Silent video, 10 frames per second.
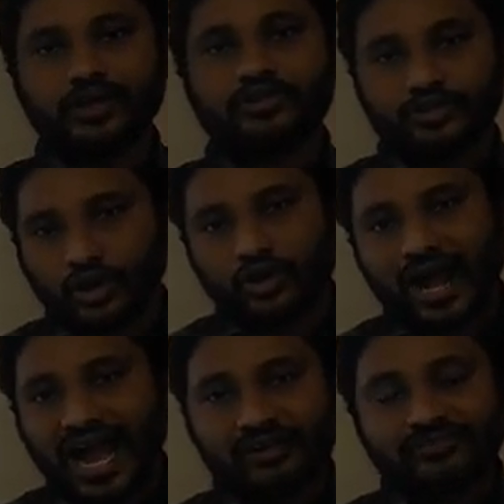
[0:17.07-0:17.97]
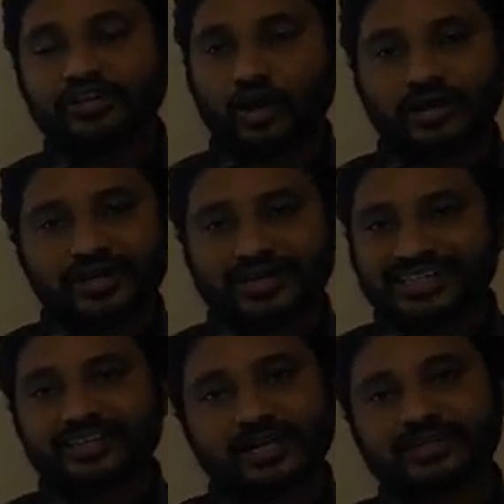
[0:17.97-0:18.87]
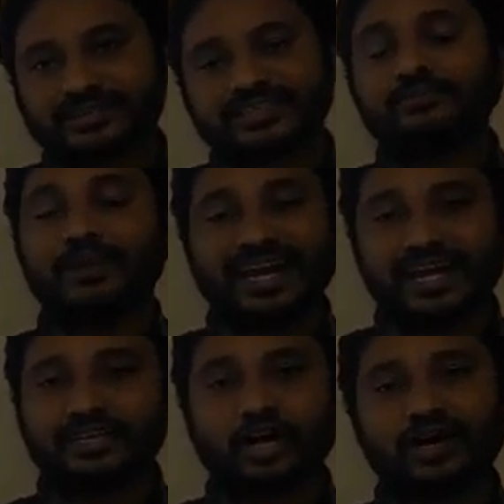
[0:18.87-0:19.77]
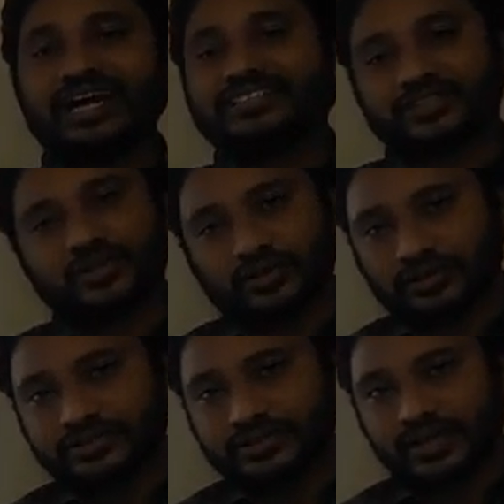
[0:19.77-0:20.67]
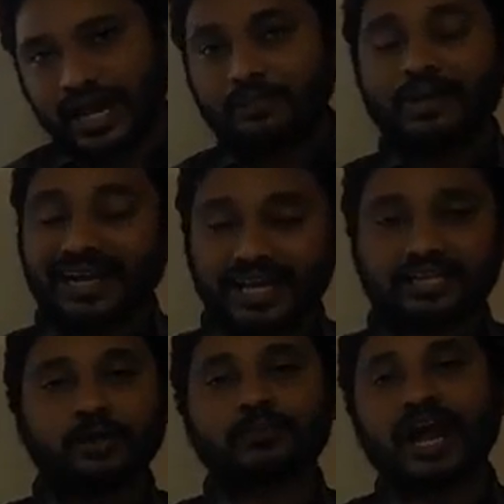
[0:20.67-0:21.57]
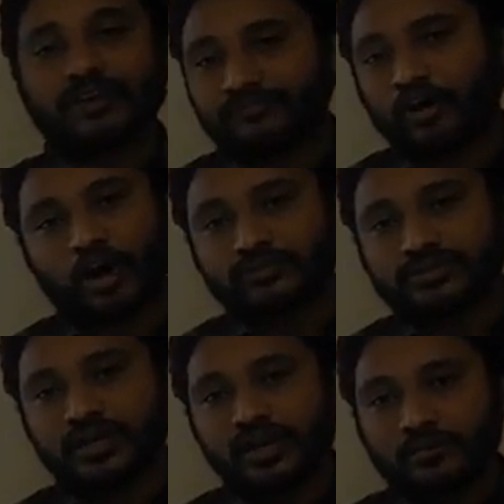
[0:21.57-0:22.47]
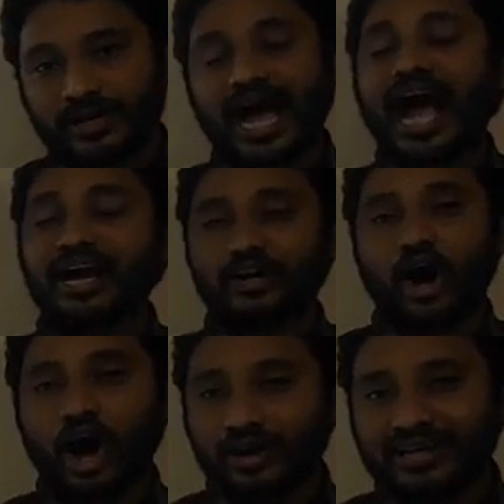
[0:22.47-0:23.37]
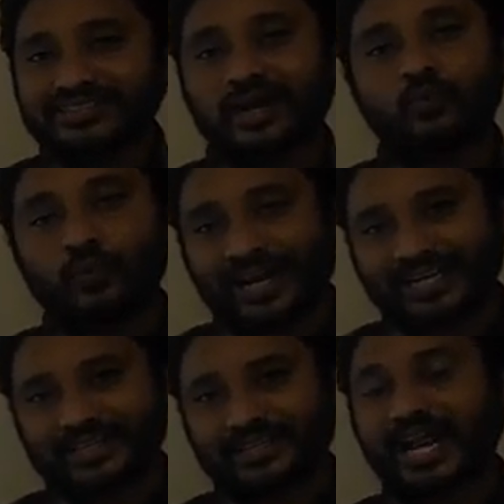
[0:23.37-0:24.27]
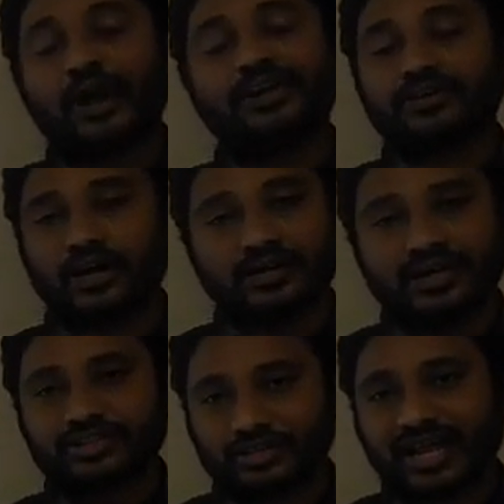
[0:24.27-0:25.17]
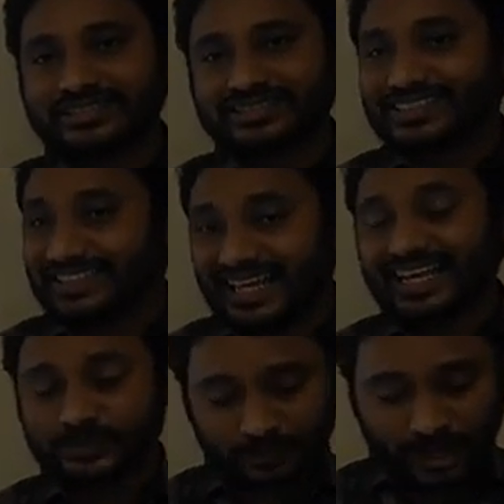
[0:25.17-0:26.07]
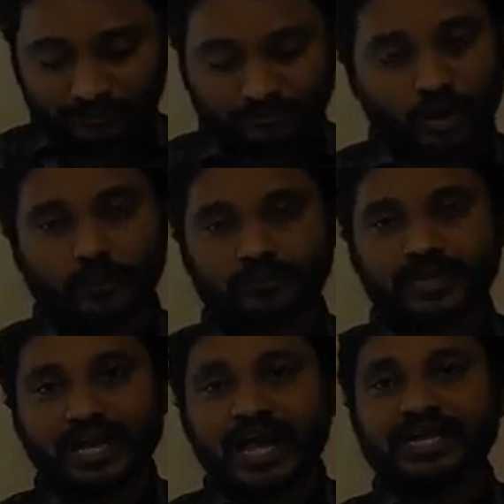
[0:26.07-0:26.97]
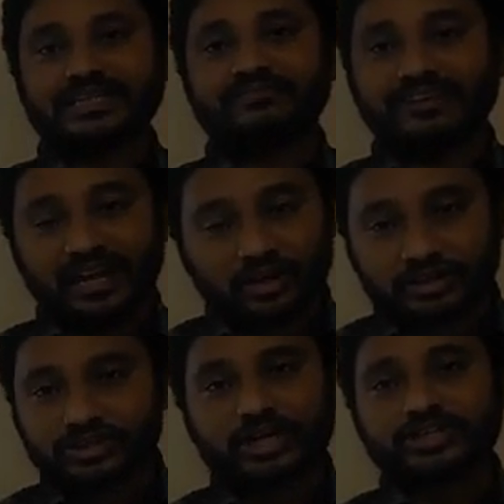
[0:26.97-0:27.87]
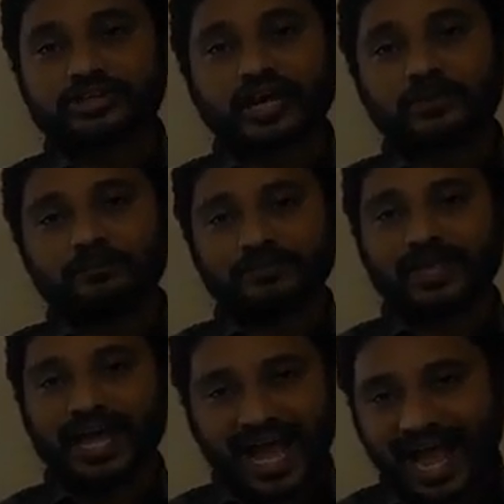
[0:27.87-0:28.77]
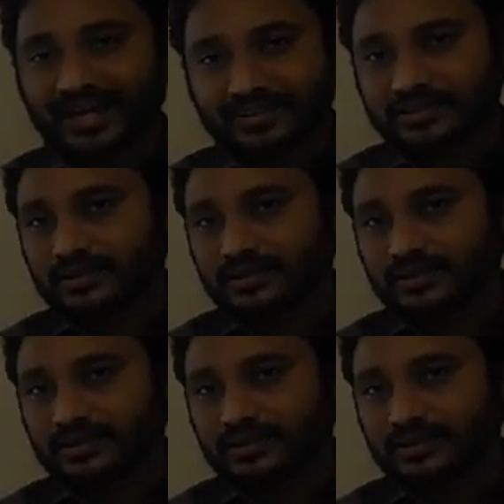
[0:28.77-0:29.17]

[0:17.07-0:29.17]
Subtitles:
Though I have been conducting classes in many other online schools and many other platforms, but I had always a wish that I will conduct classes in this platform as I belong to Chattogram and